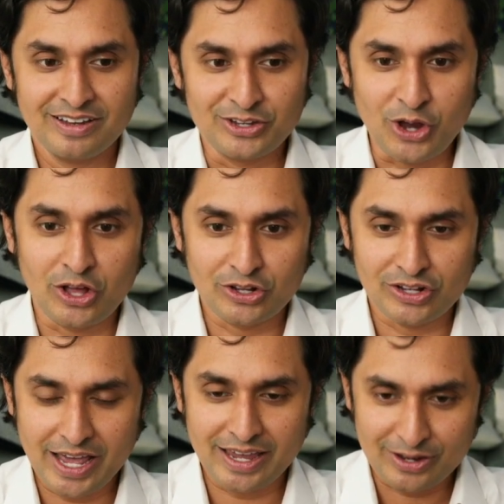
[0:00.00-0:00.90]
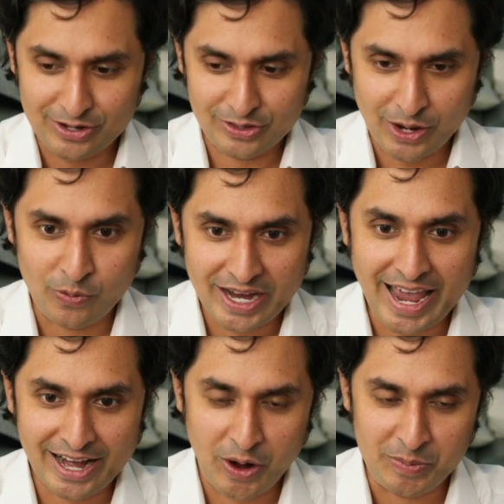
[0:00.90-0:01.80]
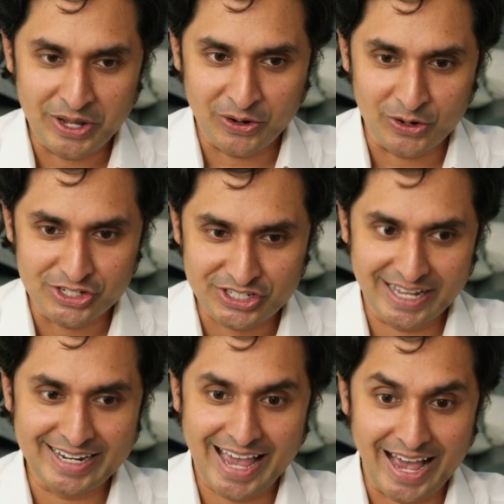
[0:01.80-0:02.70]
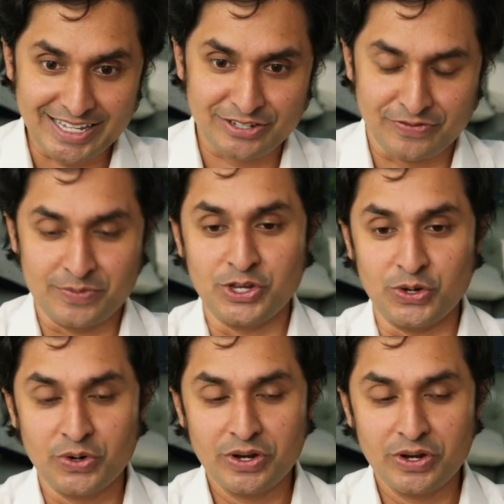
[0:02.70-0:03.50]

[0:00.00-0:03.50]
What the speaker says: Y'all are like we're getting our minerals and gas from you.